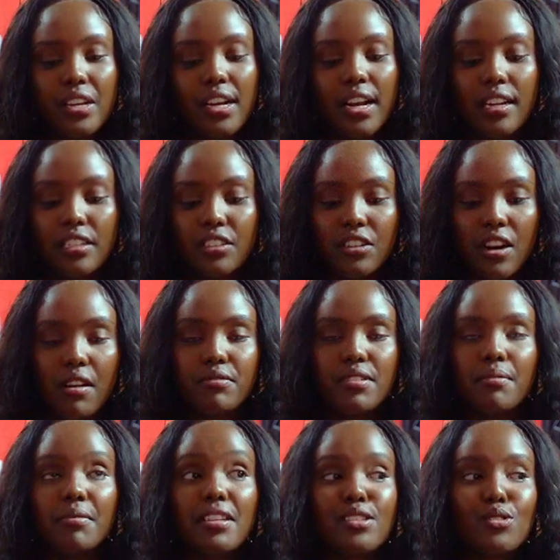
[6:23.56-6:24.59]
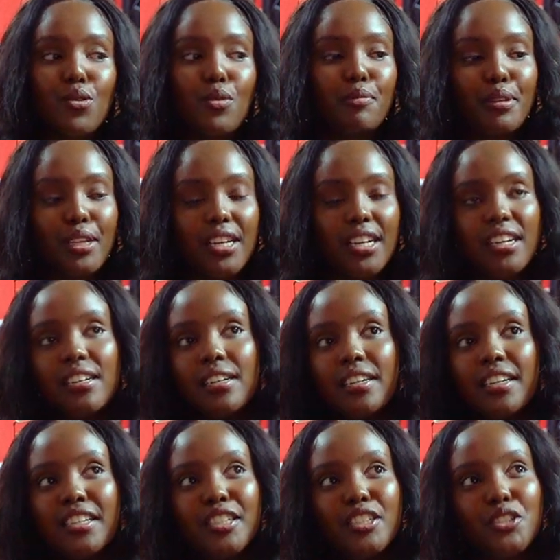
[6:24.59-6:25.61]
calligraph, something so big.
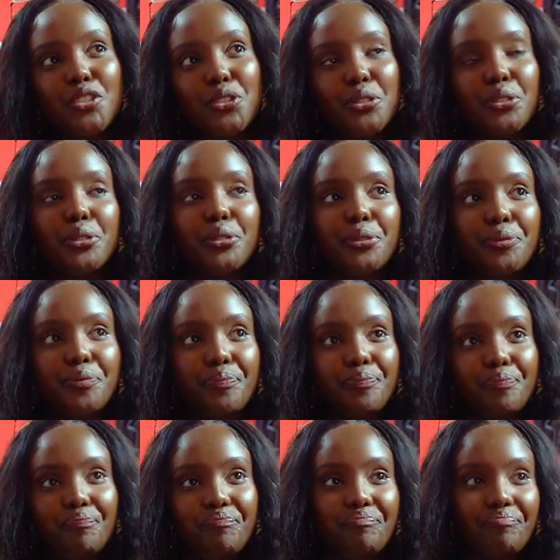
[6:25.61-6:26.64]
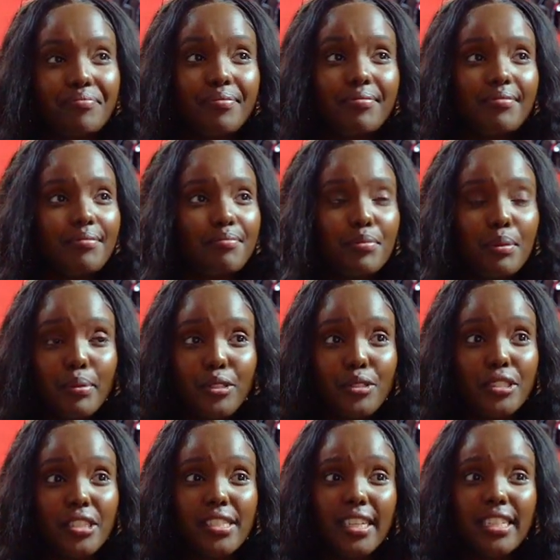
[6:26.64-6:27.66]
So people
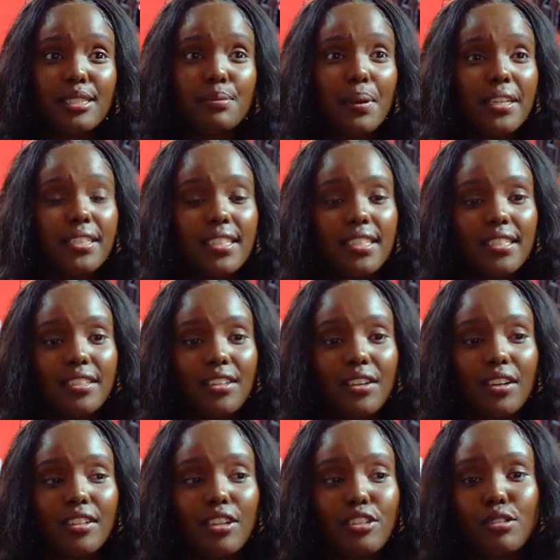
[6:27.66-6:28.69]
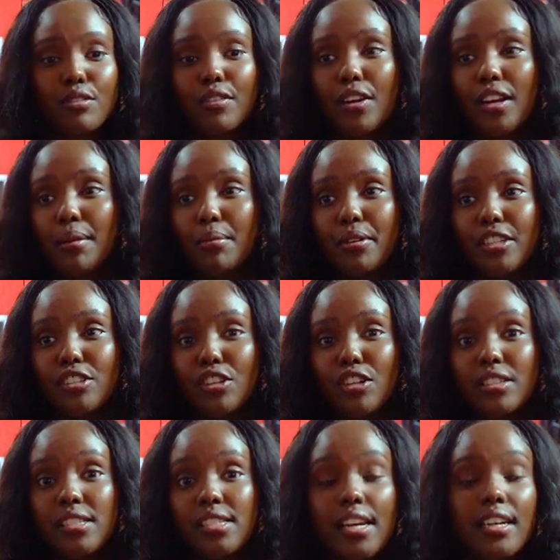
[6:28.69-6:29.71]
should just expect lots of
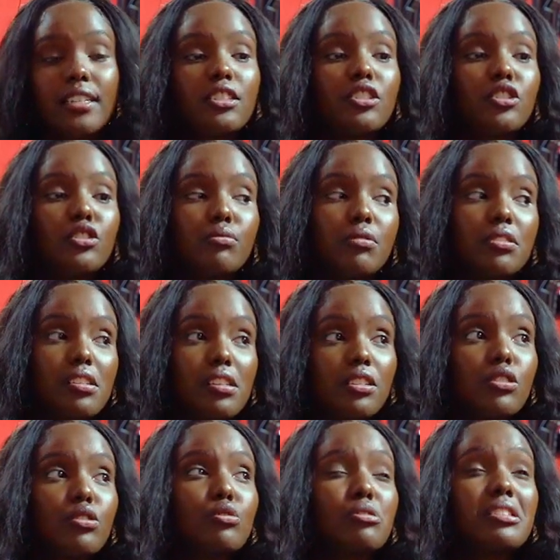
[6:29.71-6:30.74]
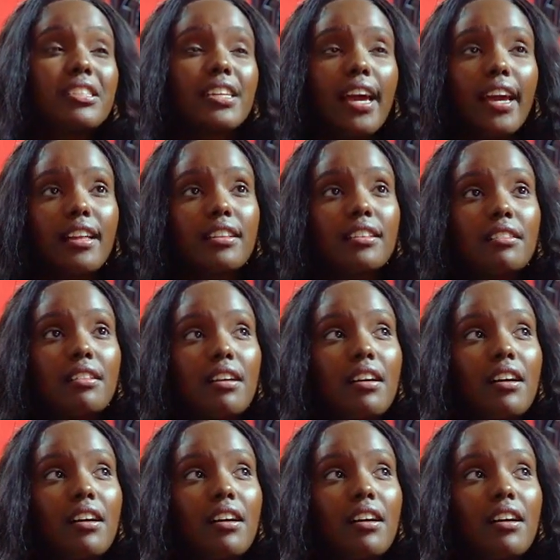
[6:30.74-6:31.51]
collaborations and new music, new style,